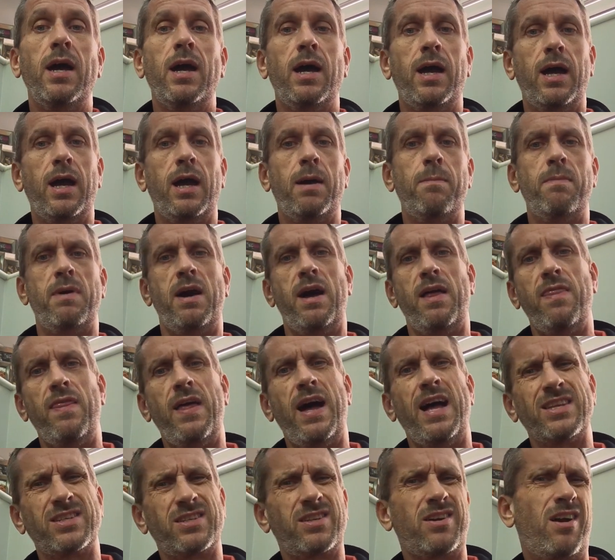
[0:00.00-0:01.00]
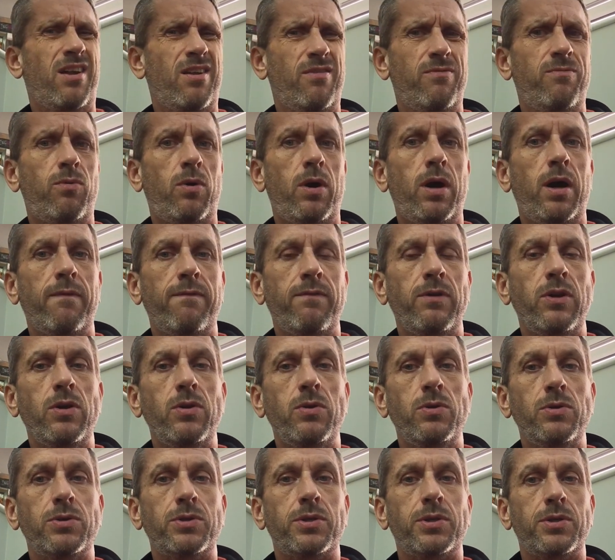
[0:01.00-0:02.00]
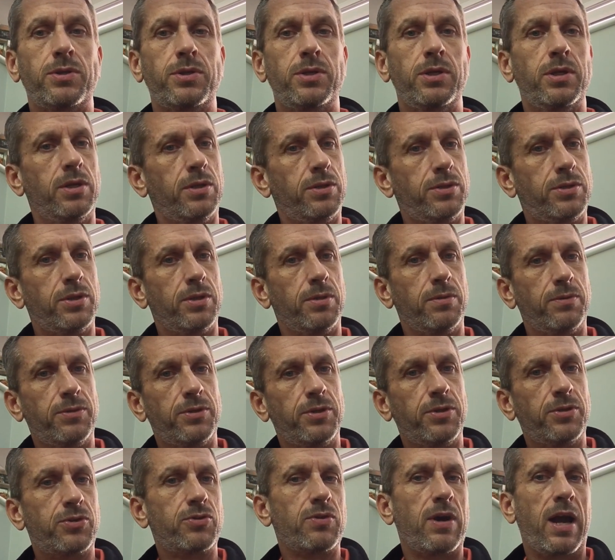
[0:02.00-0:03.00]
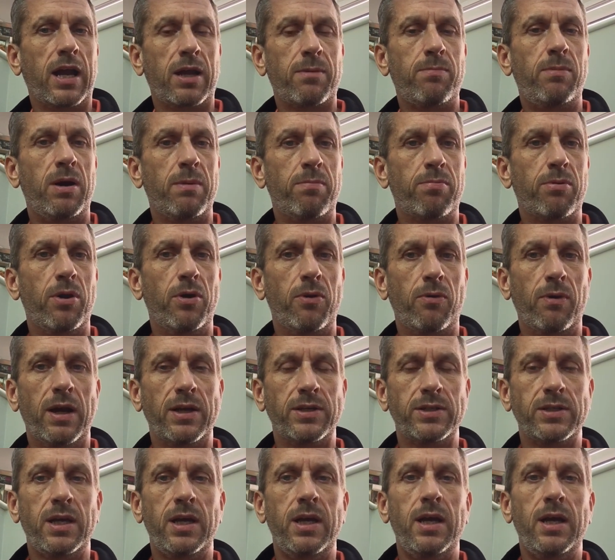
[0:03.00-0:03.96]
and that's kind of what I've used to track my progress.